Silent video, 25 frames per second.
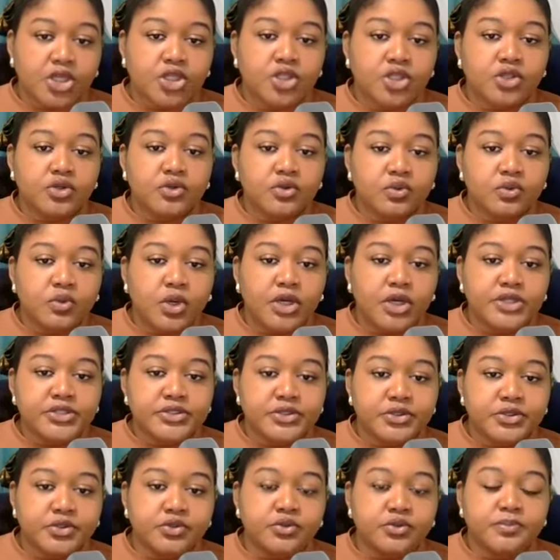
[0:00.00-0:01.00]
You want
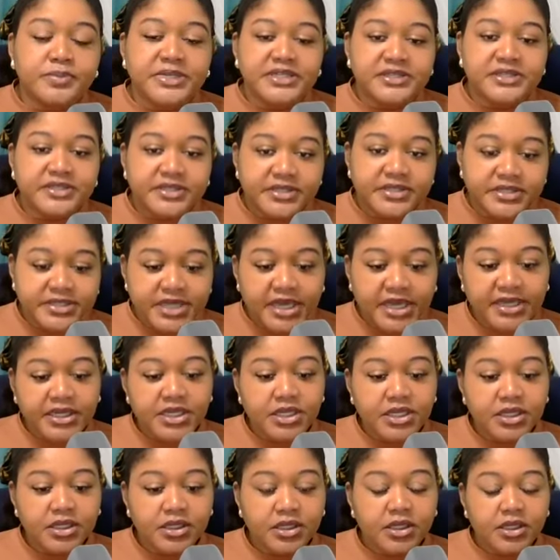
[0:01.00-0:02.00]
to be
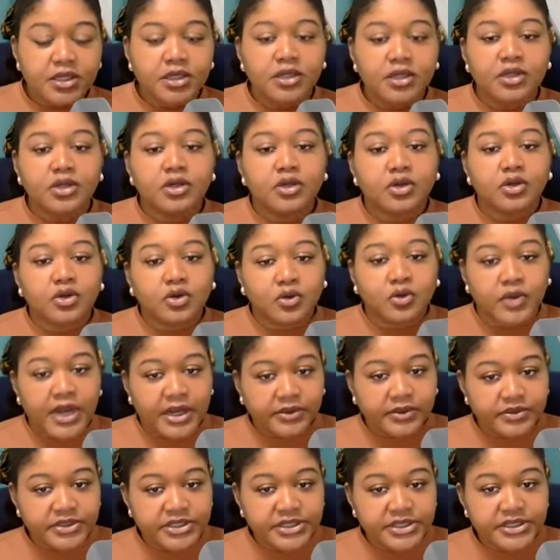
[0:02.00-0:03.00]
steady,
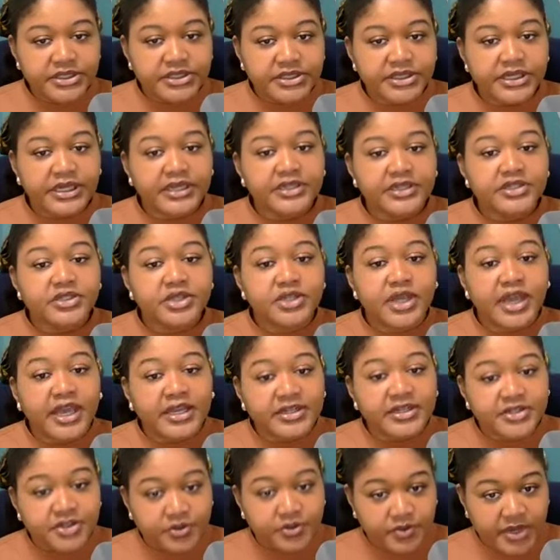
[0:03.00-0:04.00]
grounded,
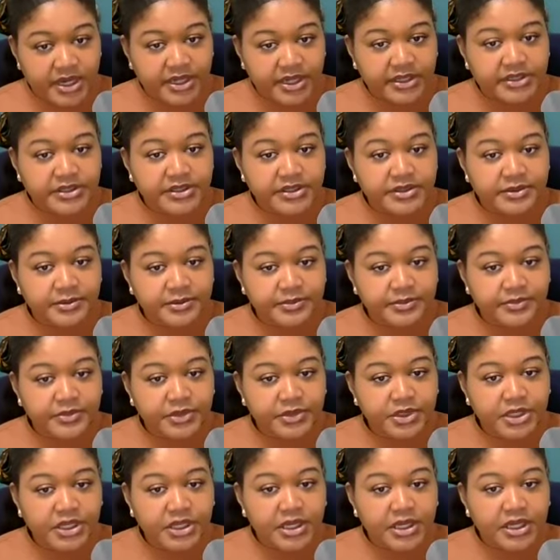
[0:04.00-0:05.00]
and direct.
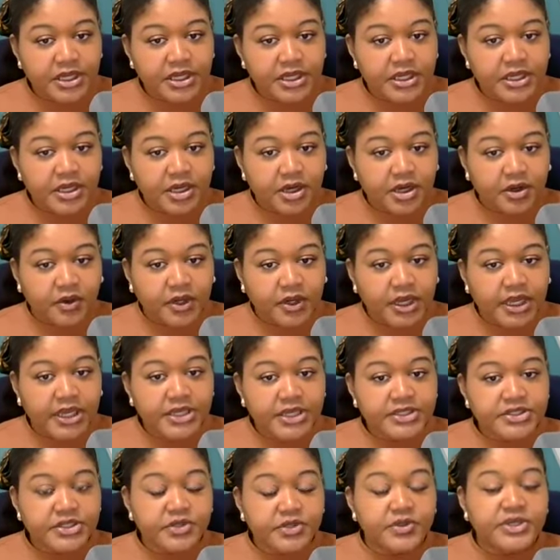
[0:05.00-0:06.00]

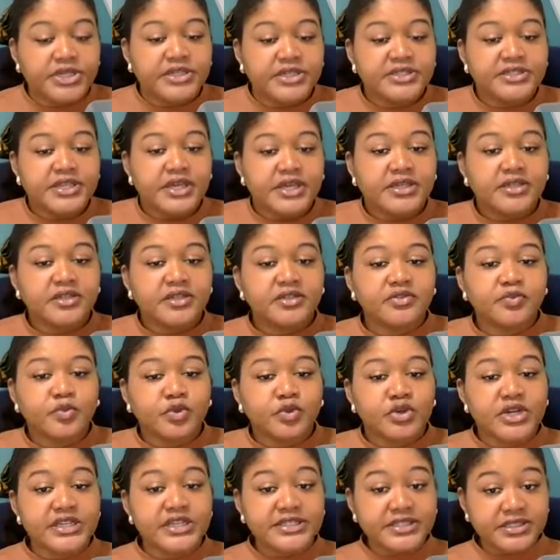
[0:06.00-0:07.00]
Okay, so an executive
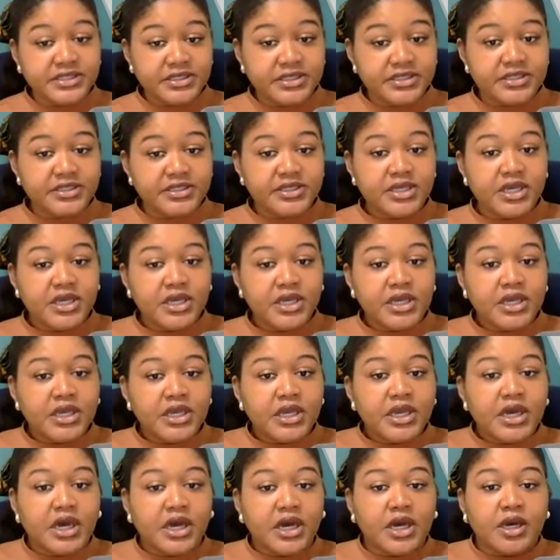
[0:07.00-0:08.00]
presence
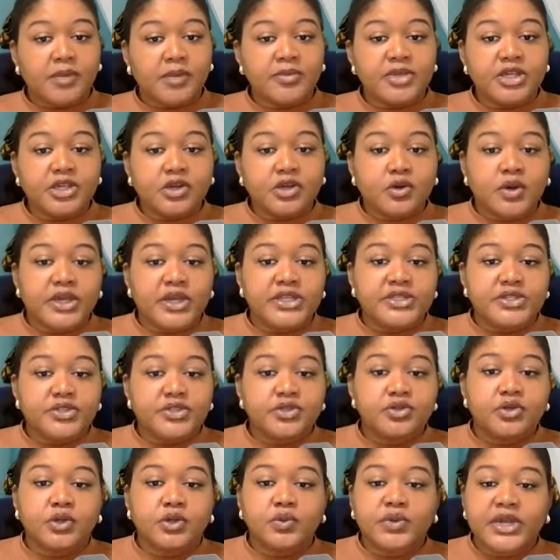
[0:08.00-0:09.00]
equates
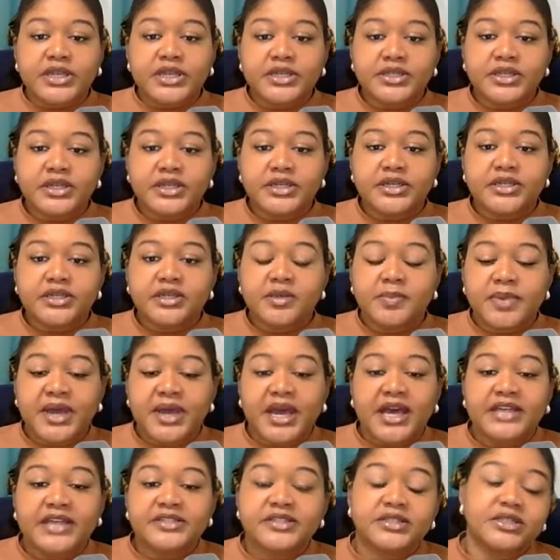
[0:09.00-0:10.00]
to a regulated
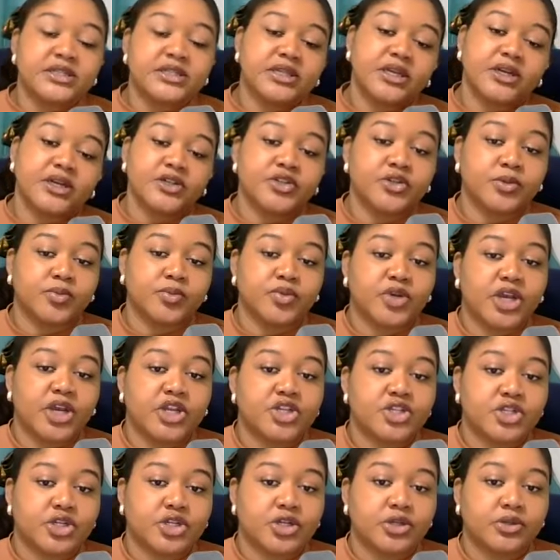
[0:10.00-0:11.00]
capacity under
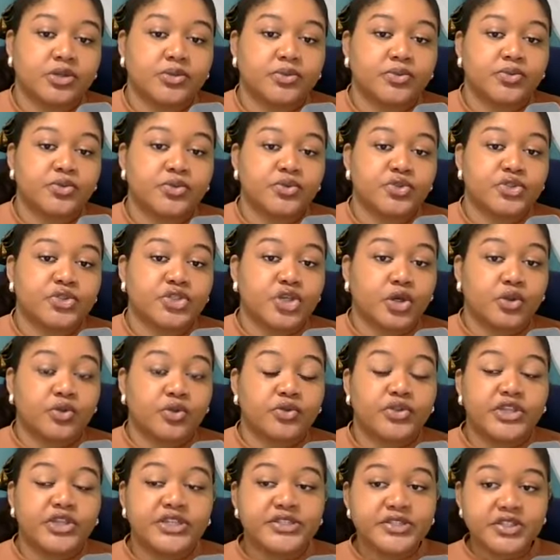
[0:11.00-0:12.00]
pressure. So,
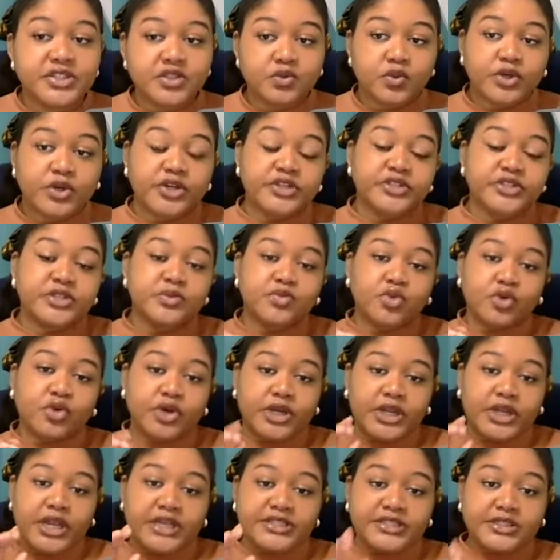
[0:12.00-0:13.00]
this is where it's
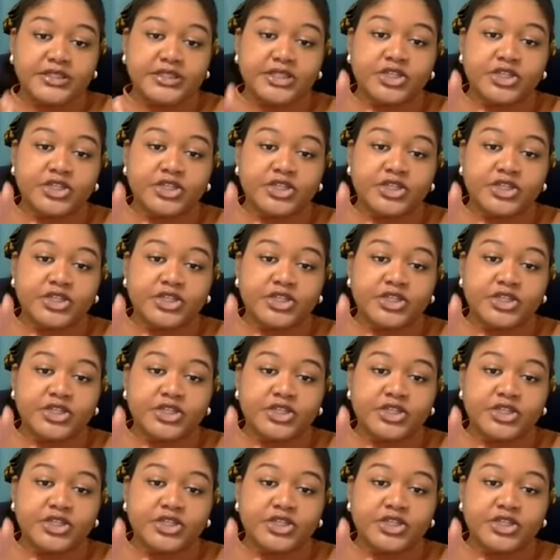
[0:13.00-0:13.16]
important as a